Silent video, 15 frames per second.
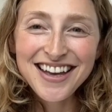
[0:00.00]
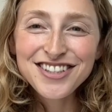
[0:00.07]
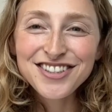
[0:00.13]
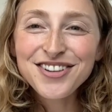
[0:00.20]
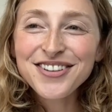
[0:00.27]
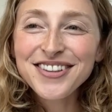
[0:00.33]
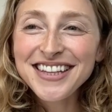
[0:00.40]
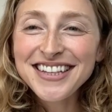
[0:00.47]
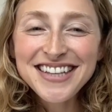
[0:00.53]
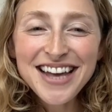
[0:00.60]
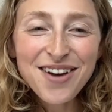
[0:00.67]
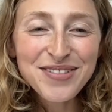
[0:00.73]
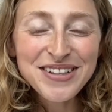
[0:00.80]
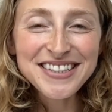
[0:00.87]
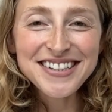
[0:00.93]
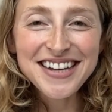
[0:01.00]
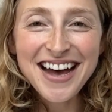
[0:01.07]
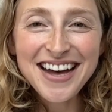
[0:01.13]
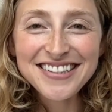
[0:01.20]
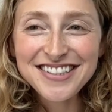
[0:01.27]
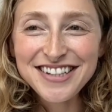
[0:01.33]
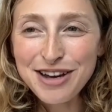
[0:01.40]
So this happened
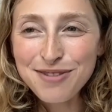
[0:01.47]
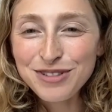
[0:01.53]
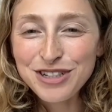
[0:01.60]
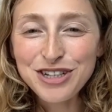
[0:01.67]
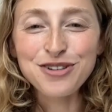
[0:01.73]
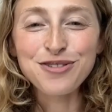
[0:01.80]
at Jam too.